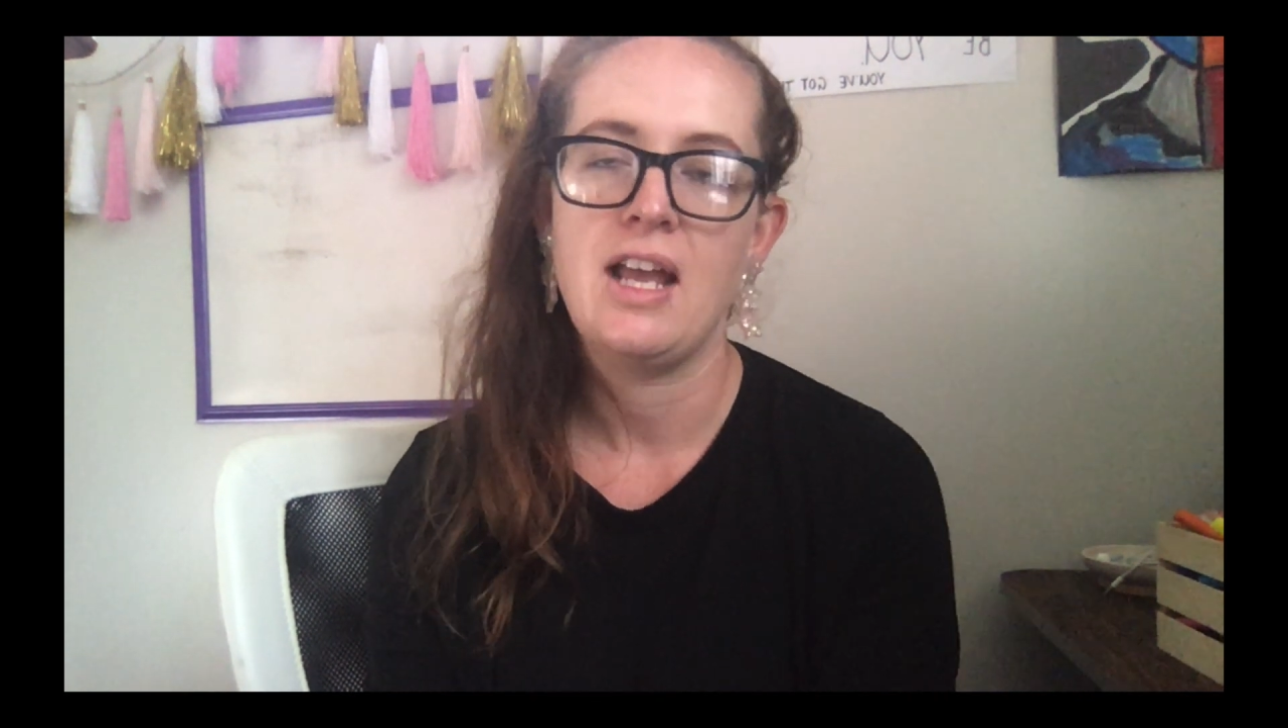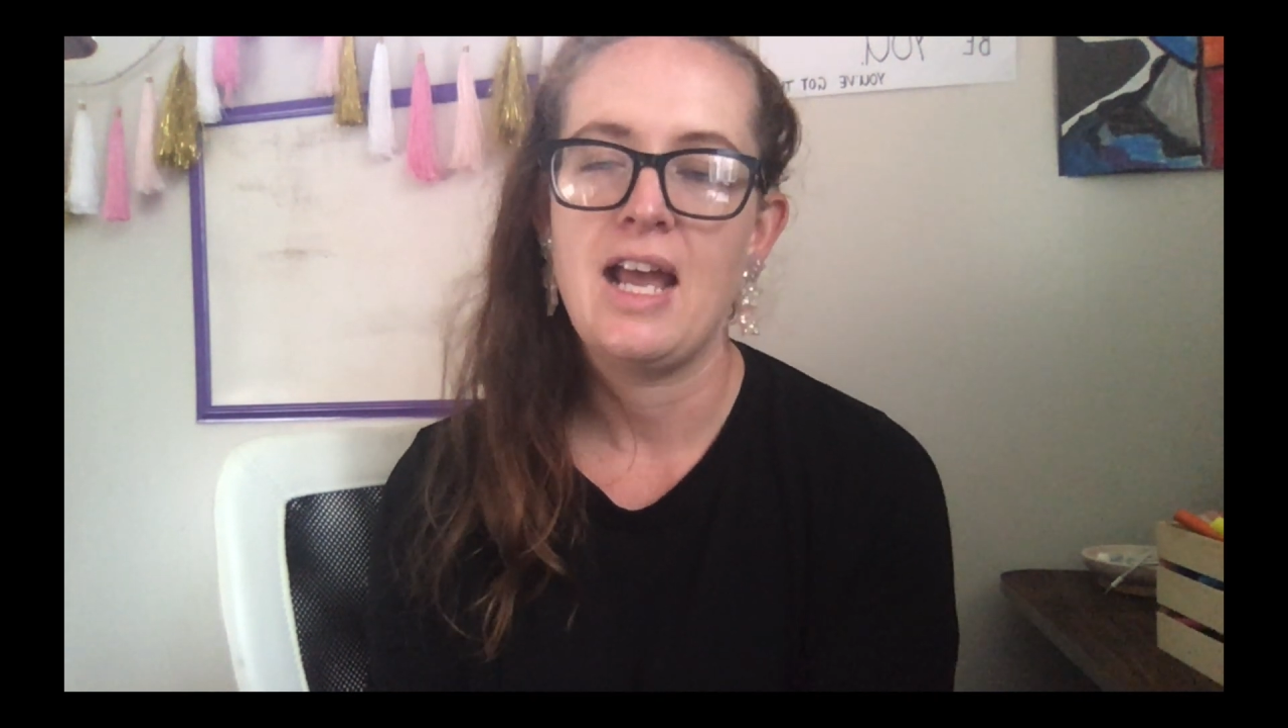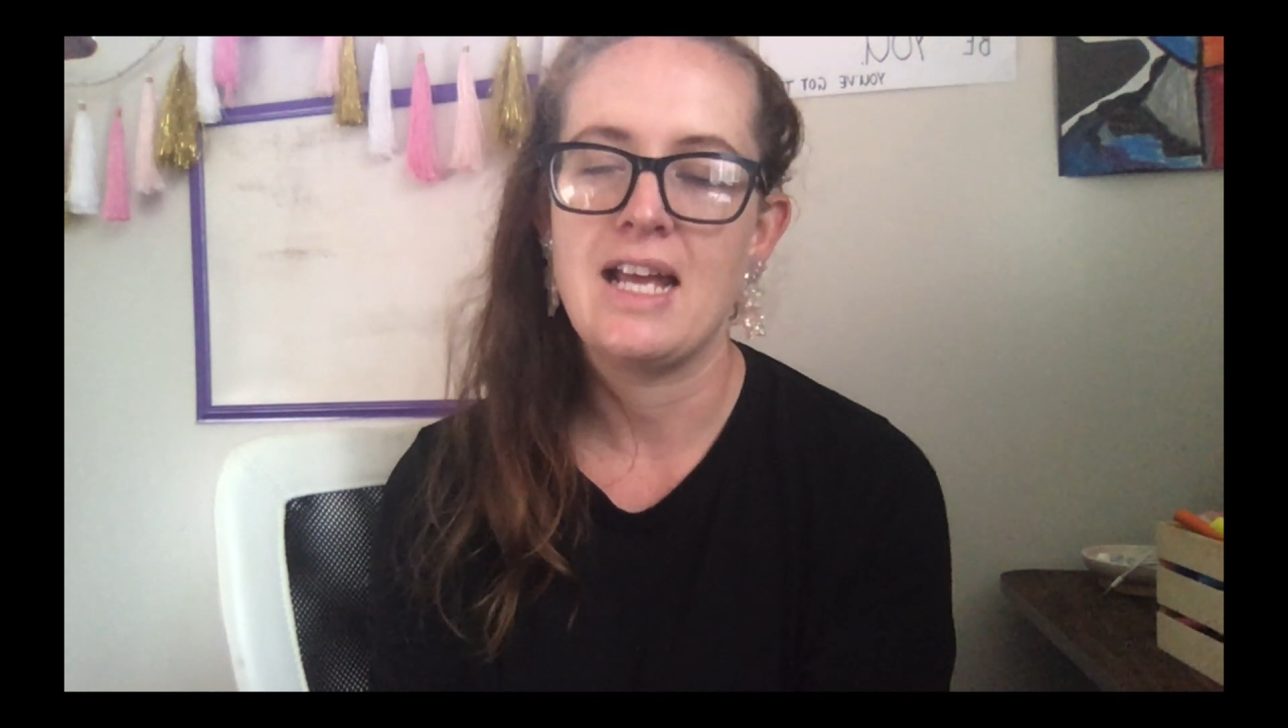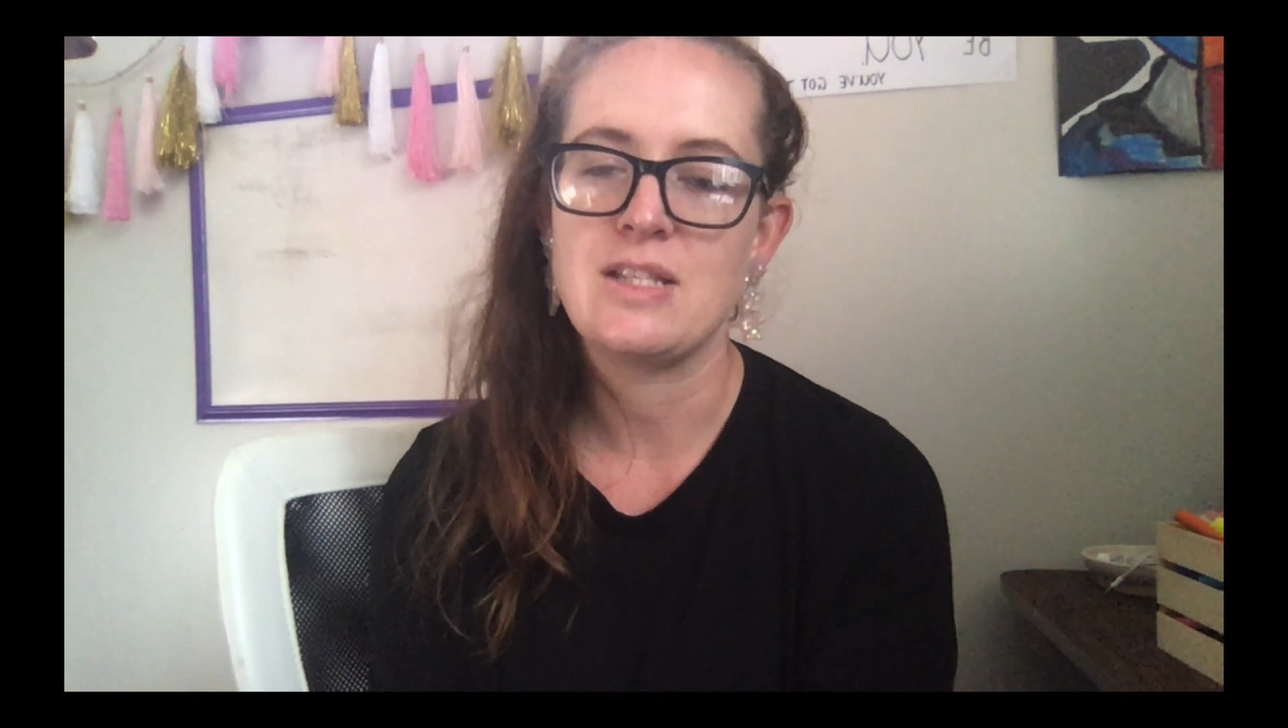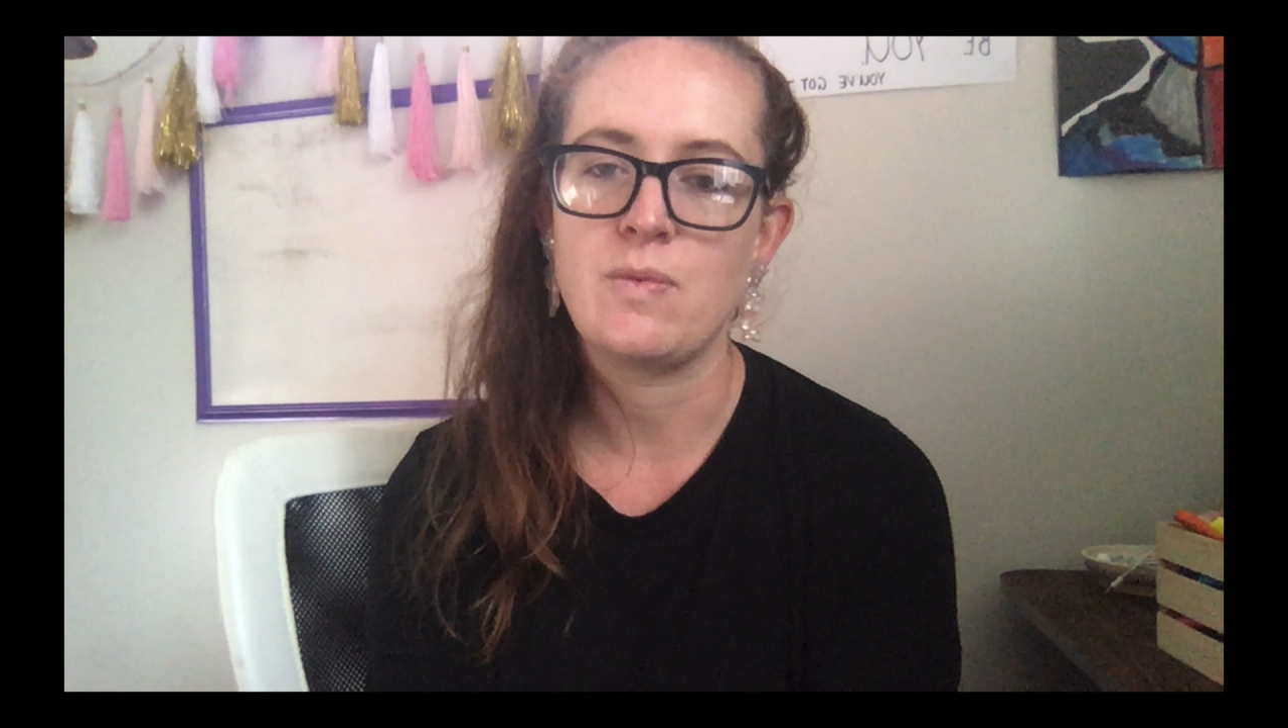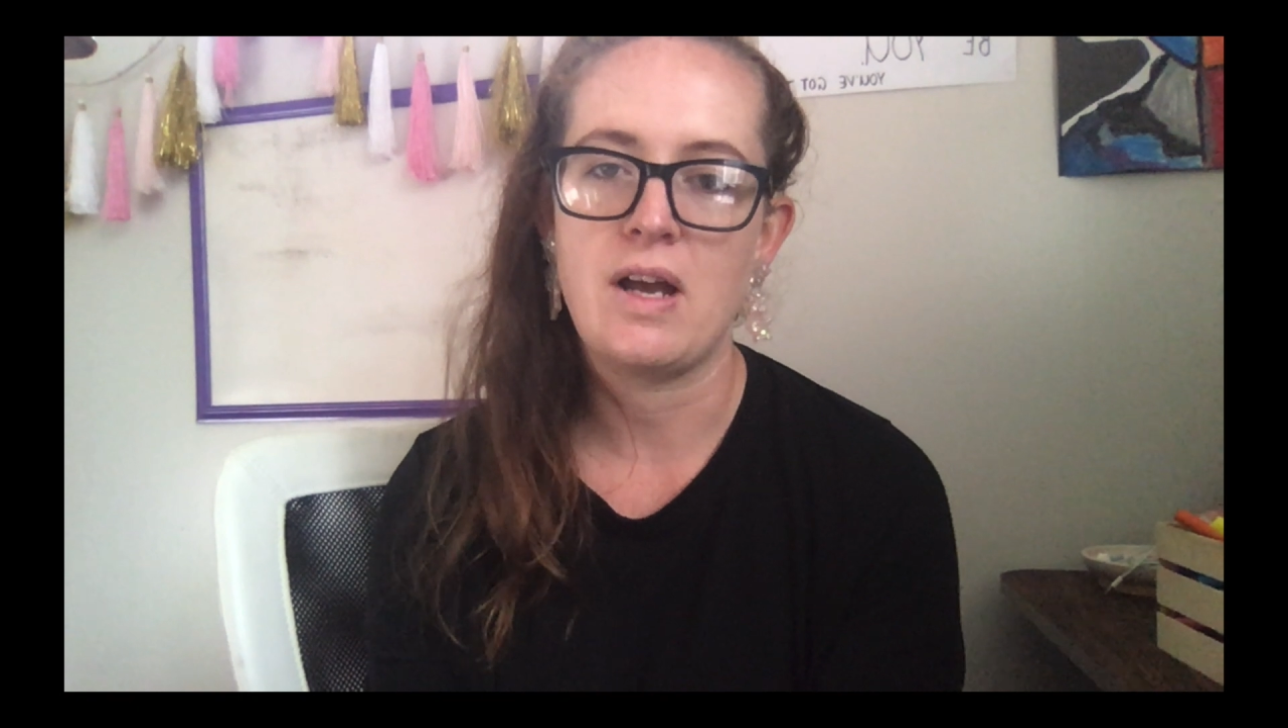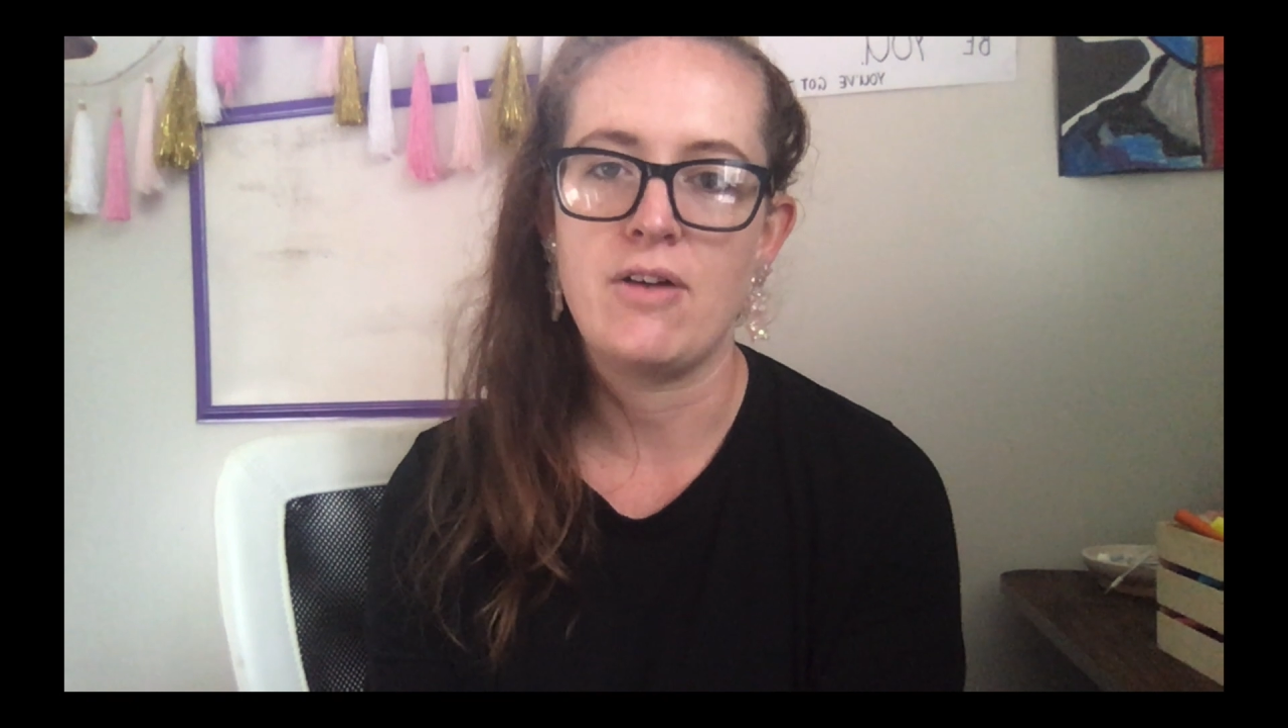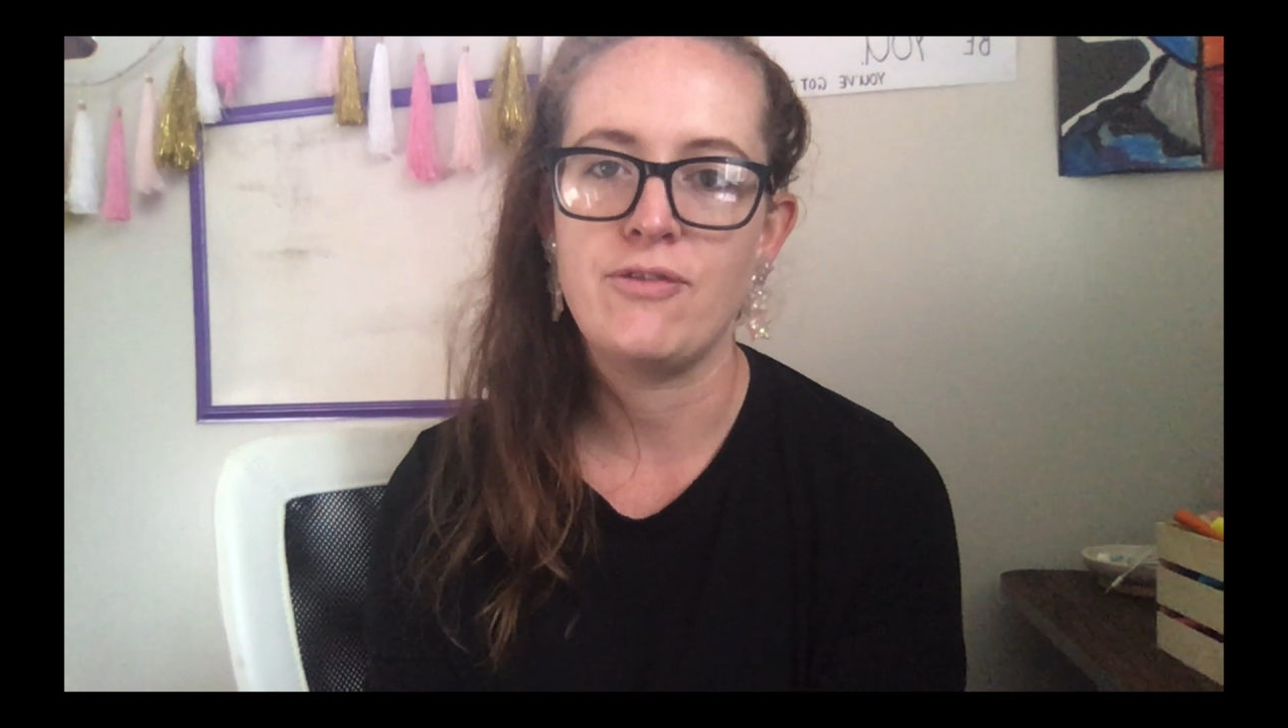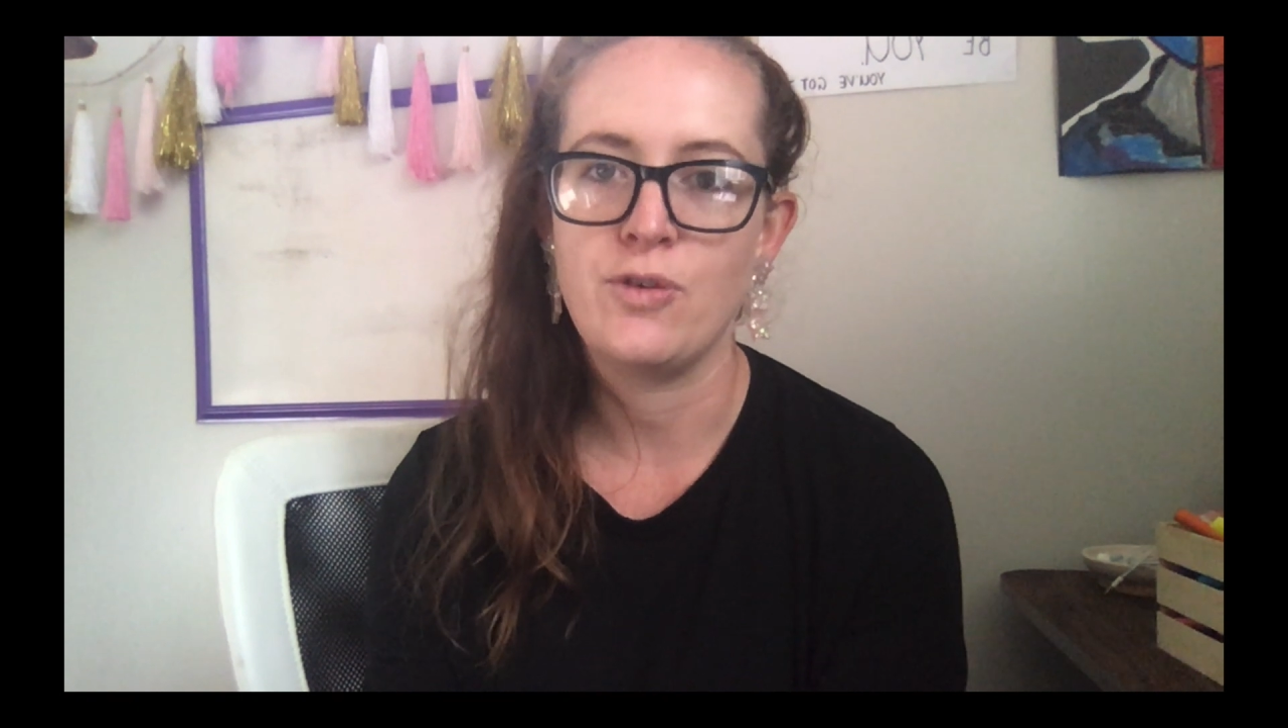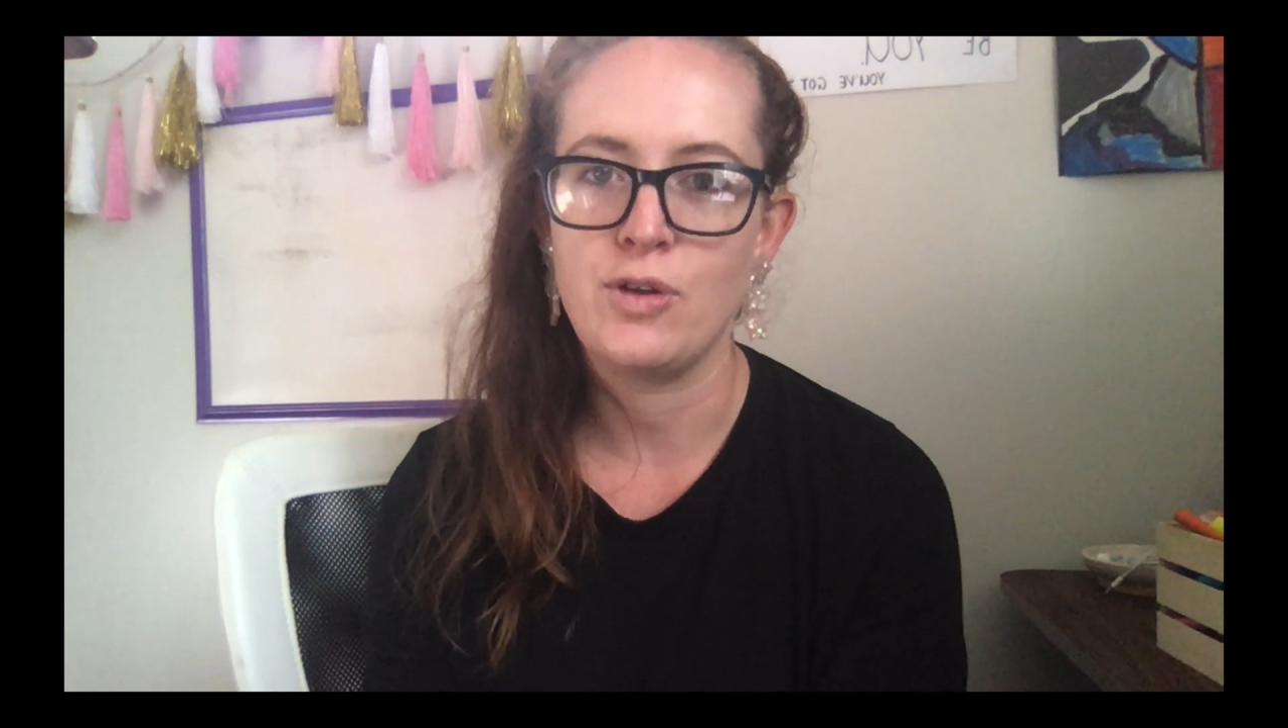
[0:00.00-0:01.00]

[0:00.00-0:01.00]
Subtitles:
as well for